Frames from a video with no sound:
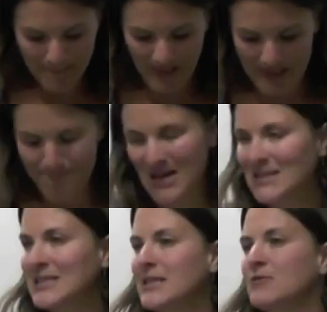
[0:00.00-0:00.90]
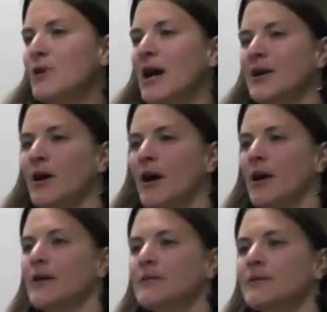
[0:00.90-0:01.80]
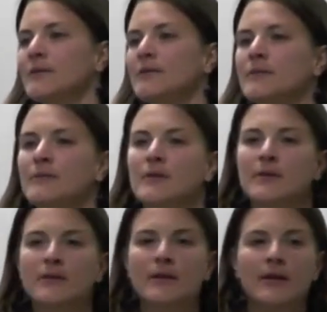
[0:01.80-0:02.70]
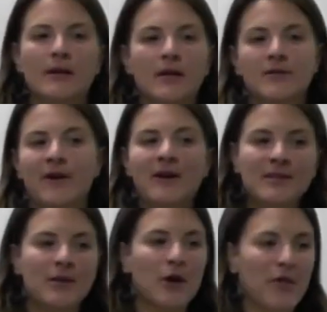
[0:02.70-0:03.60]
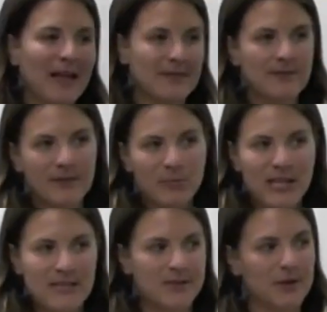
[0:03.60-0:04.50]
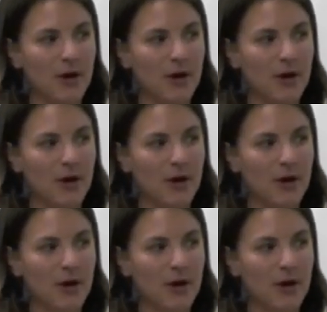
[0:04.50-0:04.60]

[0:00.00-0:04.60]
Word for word: by Melanie Reinhart. As far as I know, that's the place to